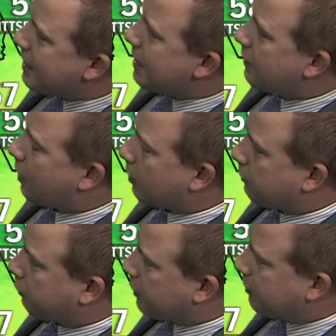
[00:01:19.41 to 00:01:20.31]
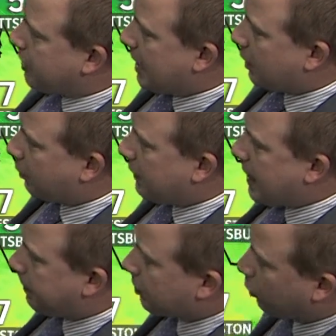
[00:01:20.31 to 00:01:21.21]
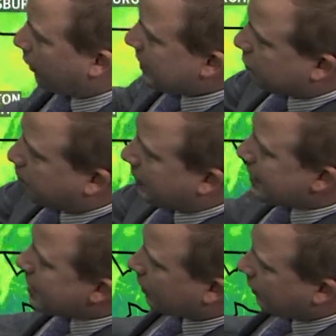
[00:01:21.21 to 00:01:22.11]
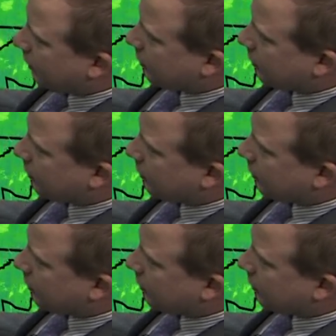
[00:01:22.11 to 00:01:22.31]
in the hard freeze category in the upper 20s. But look at